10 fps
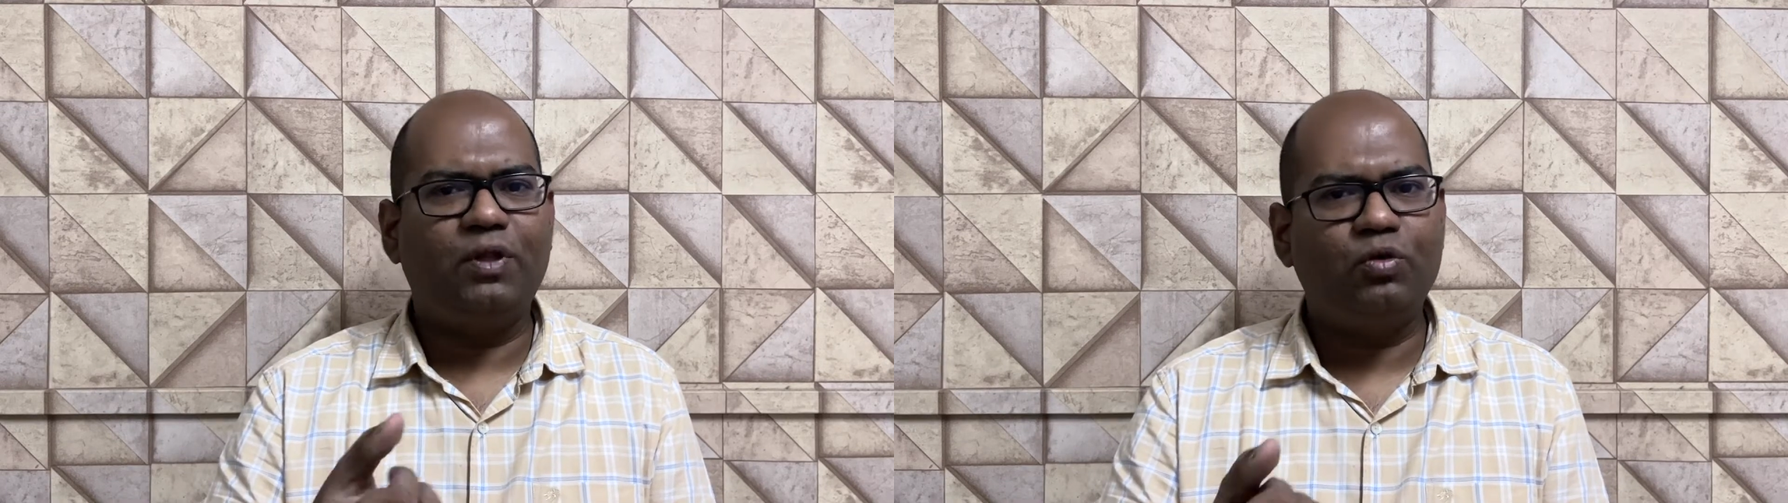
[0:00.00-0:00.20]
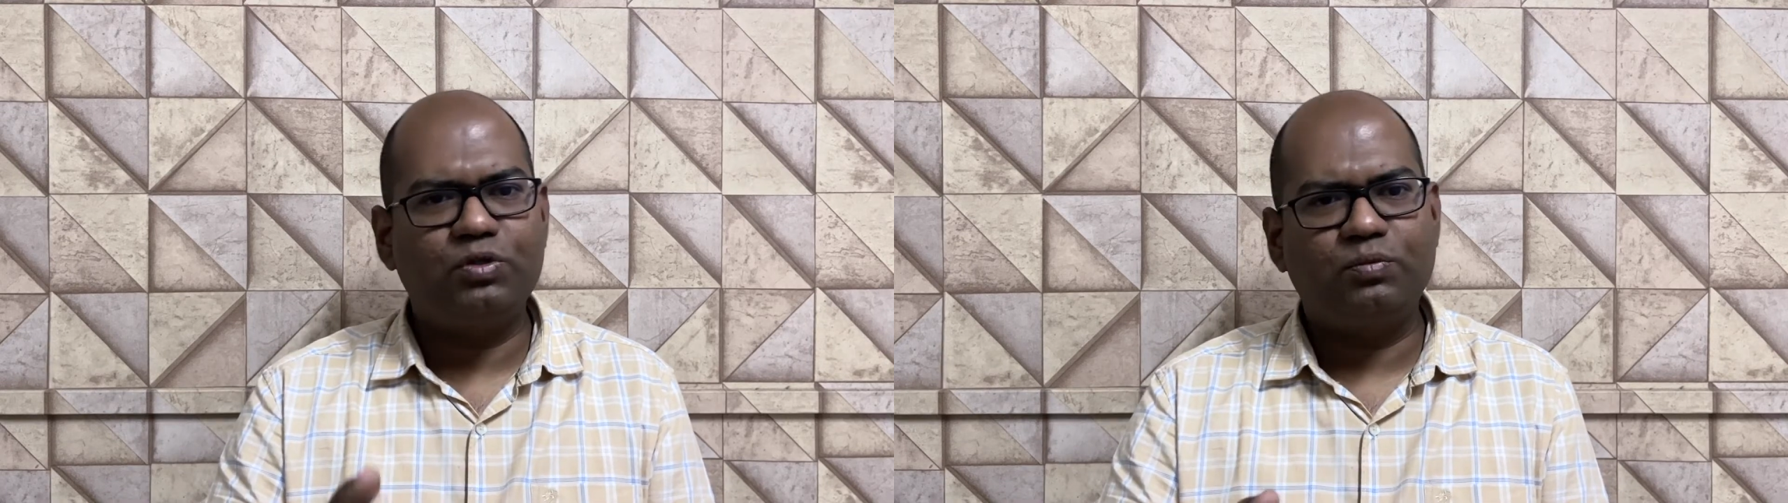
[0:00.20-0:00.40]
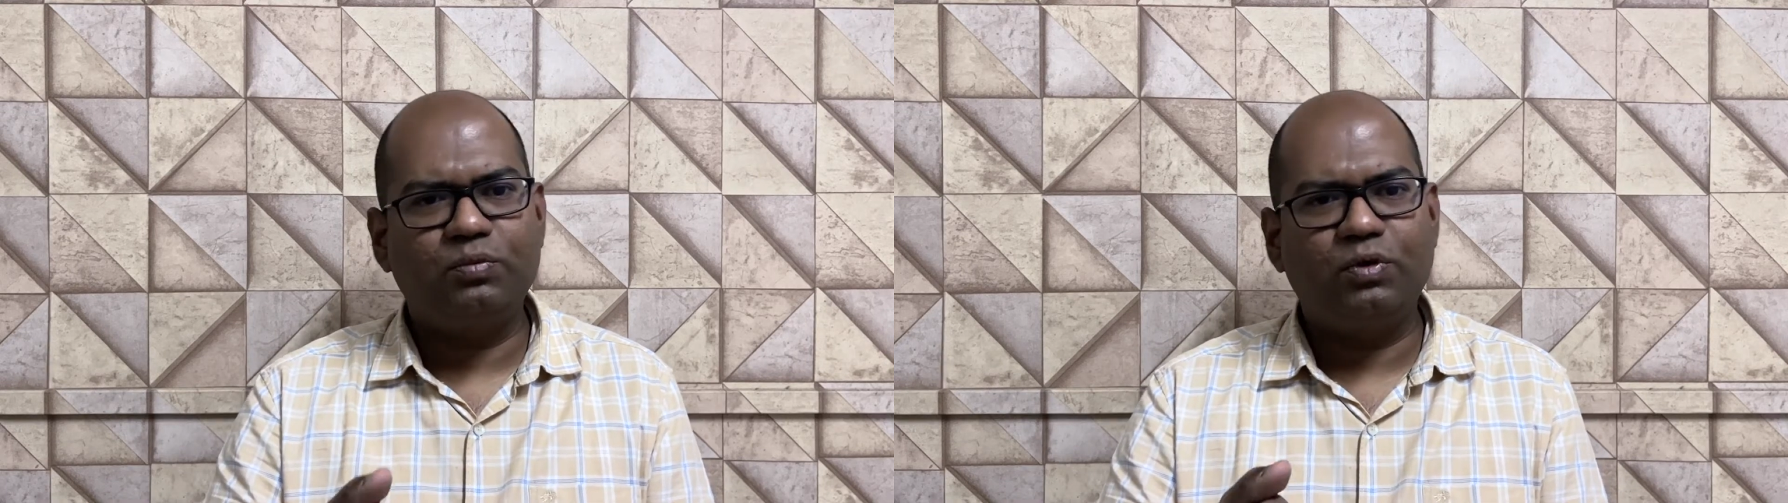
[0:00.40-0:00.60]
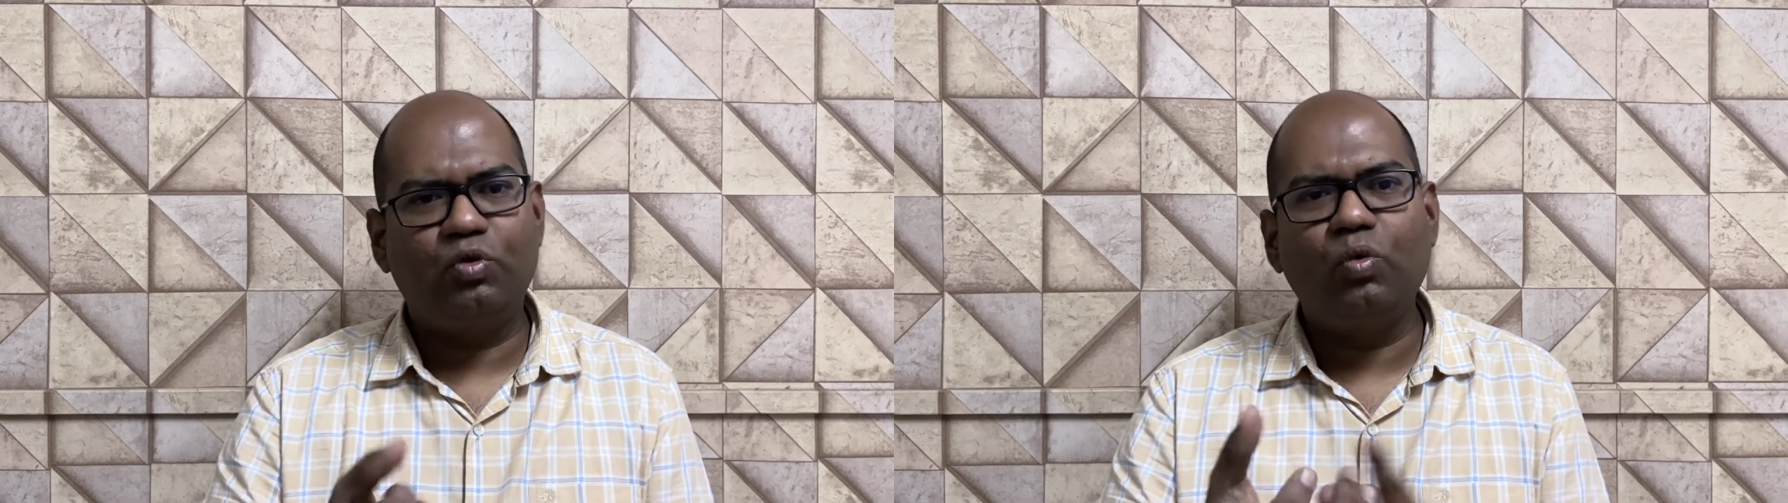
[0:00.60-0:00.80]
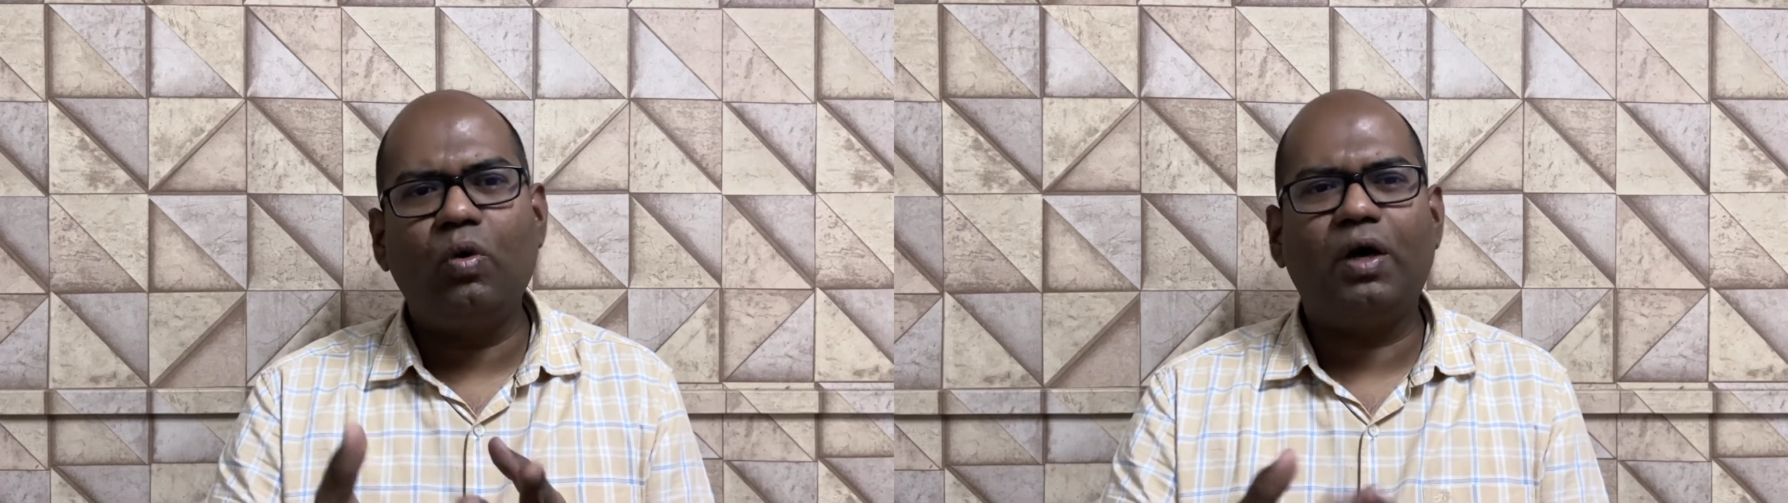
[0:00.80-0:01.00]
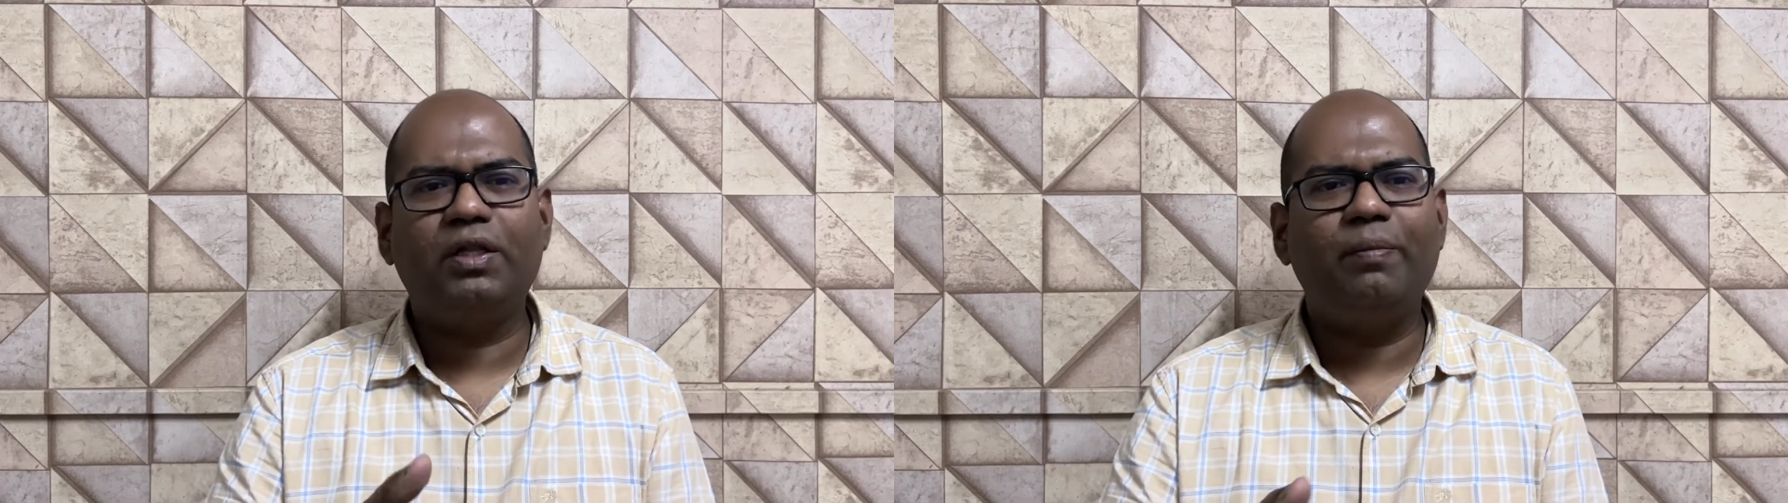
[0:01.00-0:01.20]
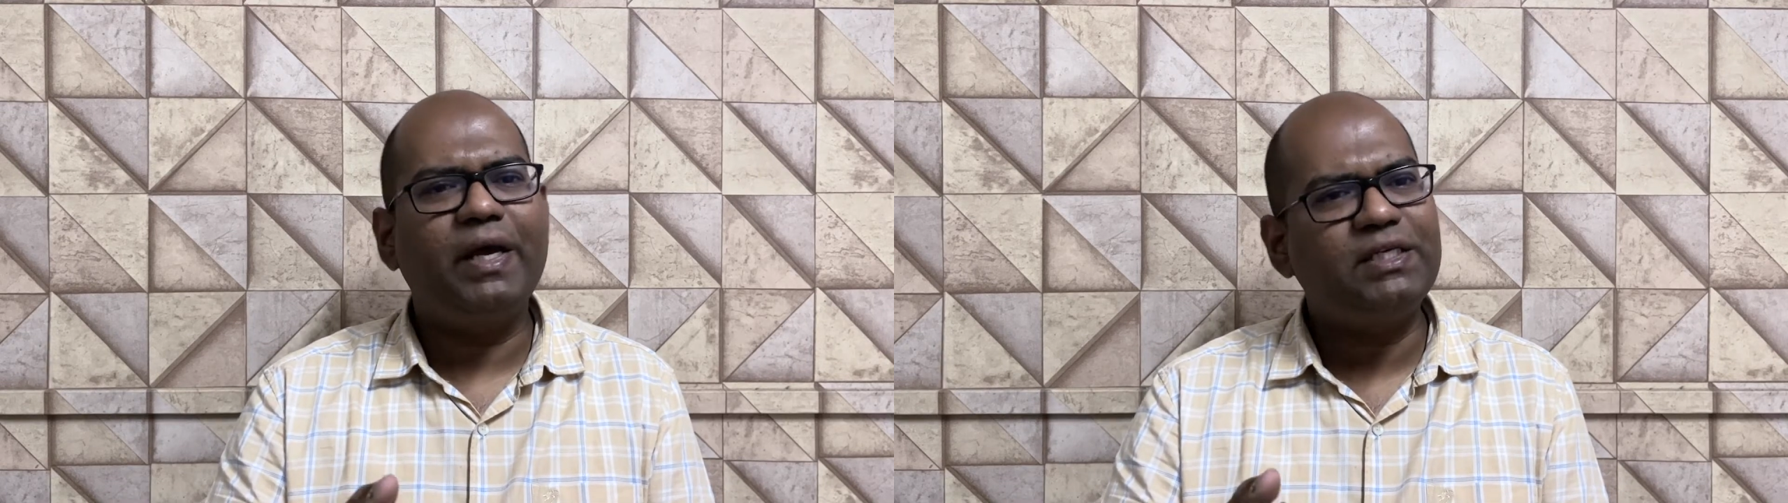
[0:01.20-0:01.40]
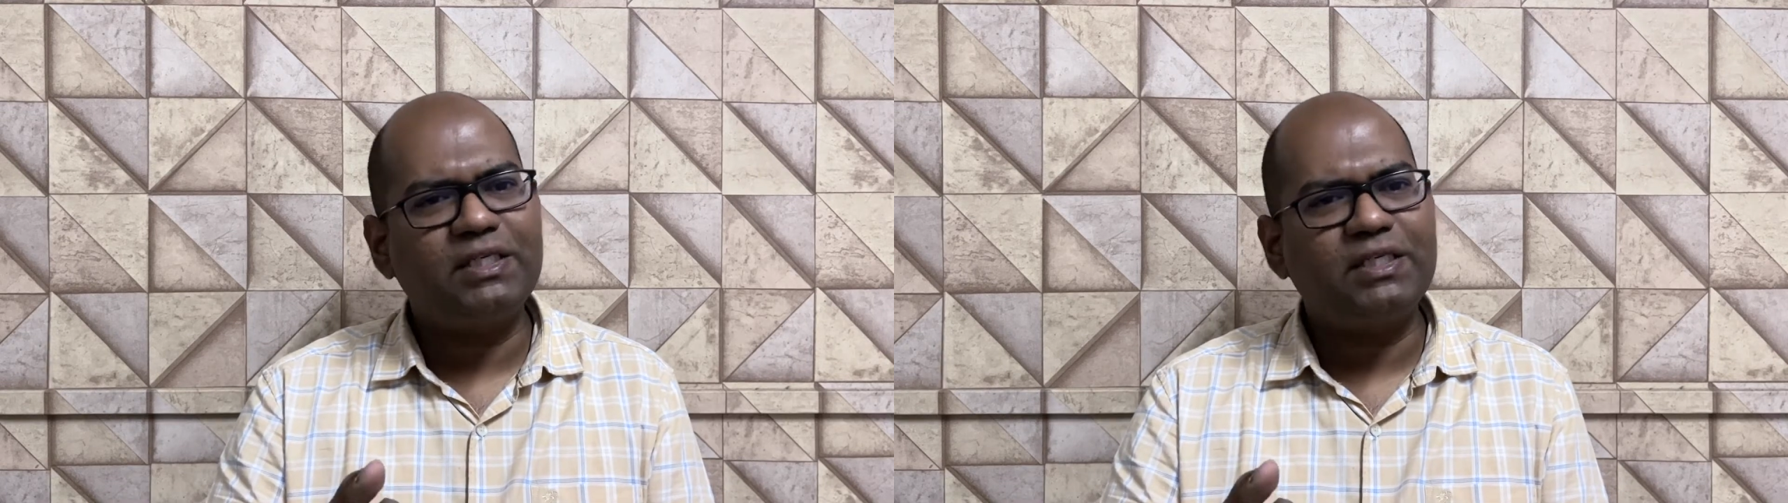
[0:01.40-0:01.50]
Those two are the major